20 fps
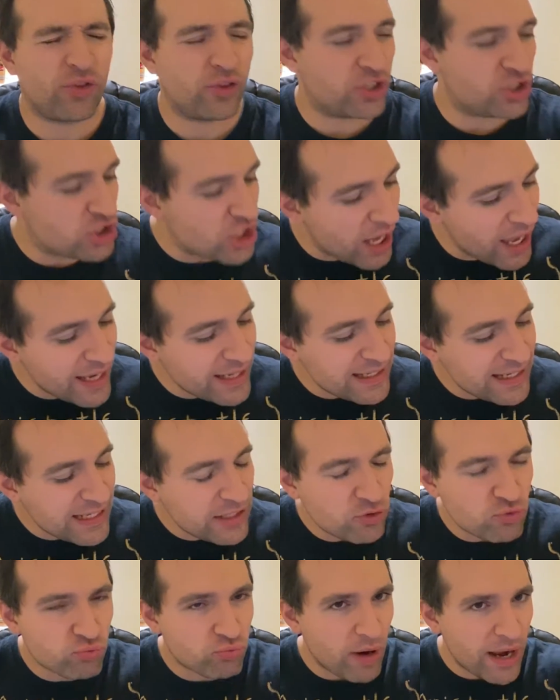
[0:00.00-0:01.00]
The
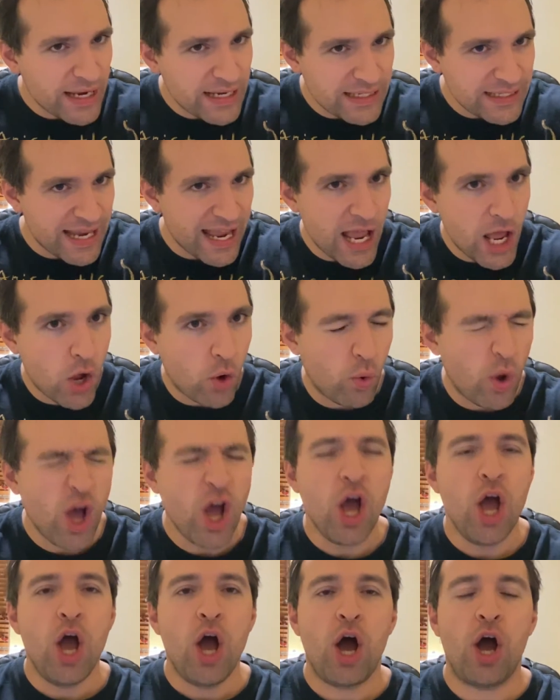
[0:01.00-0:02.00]
Chinese right now
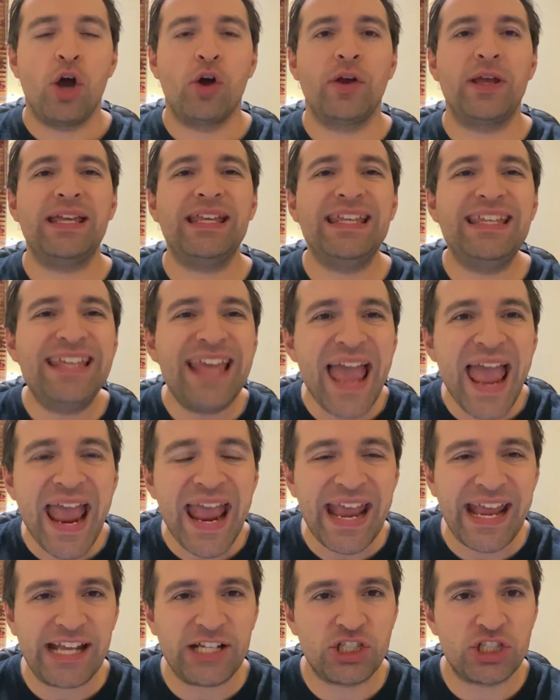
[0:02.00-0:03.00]
are
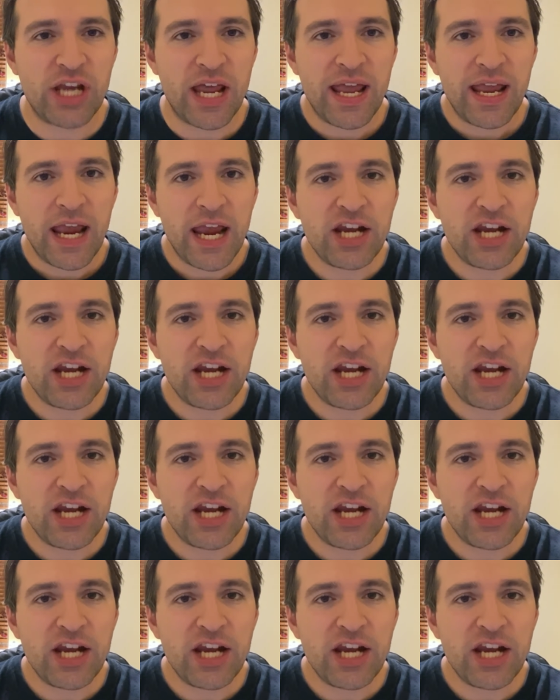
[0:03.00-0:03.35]
engaged